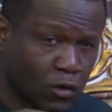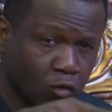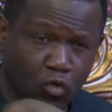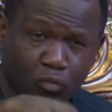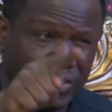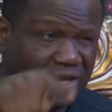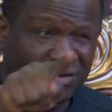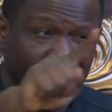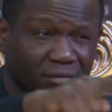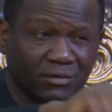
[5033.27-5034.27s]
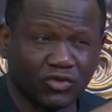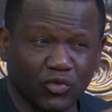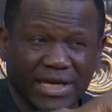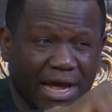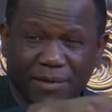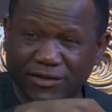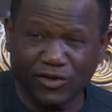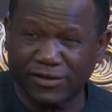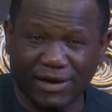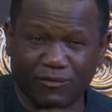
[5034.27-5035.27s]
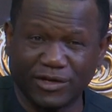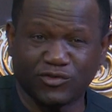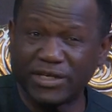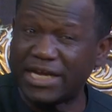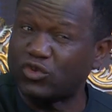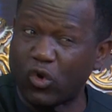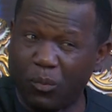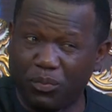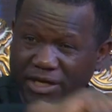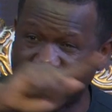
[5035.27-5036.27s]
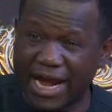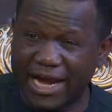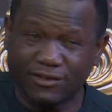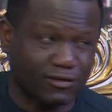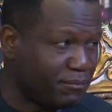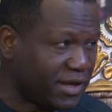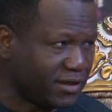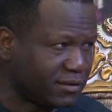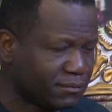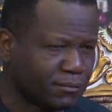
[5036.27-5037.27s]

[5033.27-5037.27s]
We'll be doing our best, just like we're doing it, to open the eyes of many.